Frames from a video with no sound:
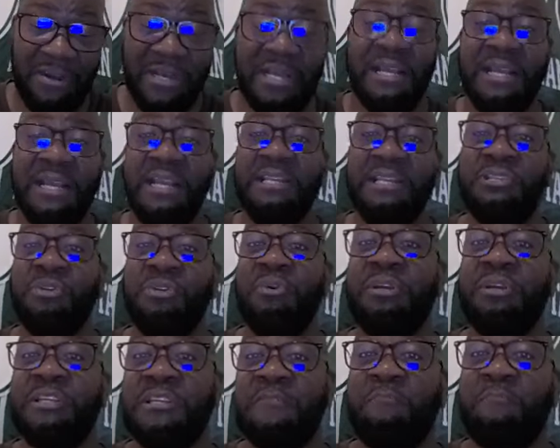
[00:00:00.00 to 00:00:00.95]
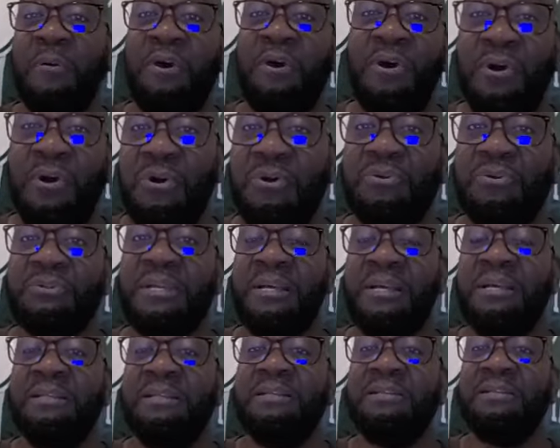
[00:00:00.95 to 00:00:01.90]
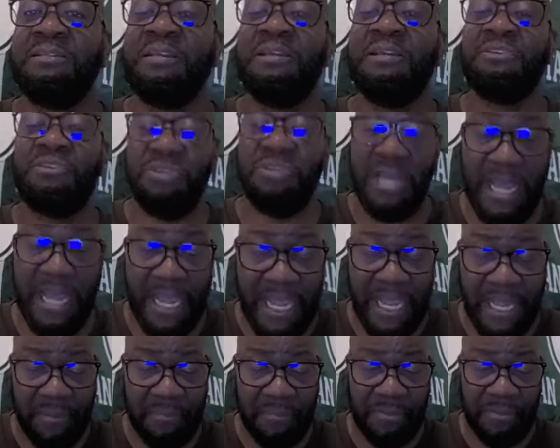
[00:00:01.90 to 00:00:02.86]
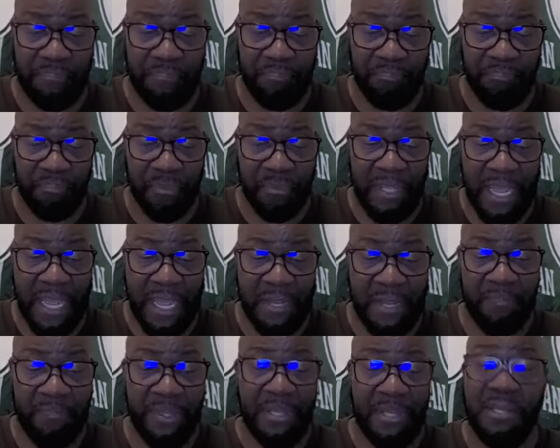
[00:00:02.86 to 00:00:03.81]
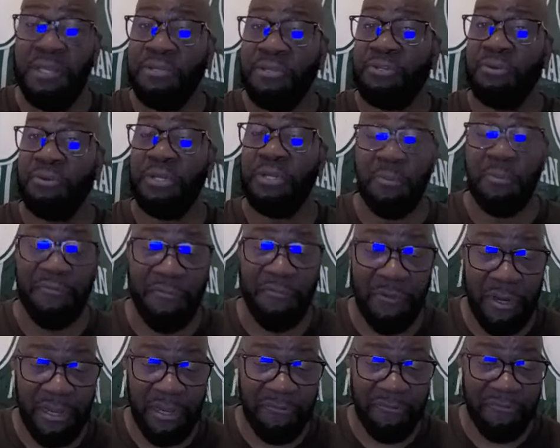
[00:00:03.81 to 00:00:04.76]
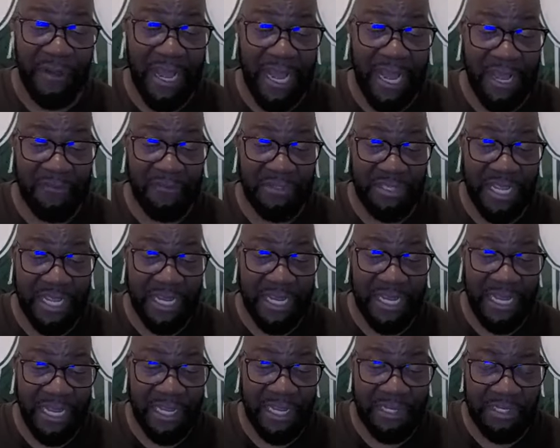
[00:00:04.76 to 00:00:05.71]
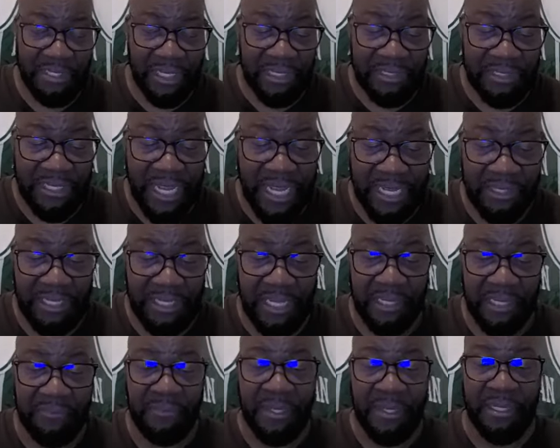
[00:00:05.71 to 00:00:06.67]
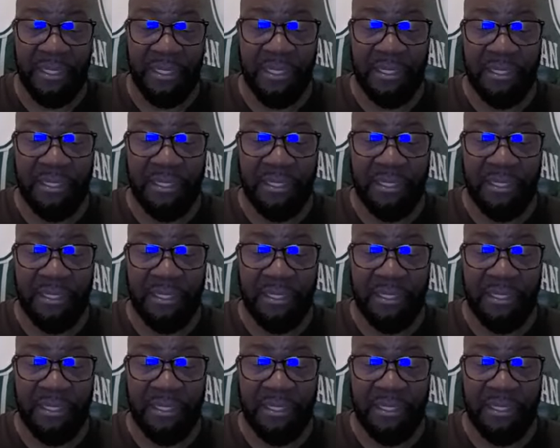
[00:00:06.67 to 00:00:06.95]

is to expose Letitia James. Okay? So number 45 said he is attending the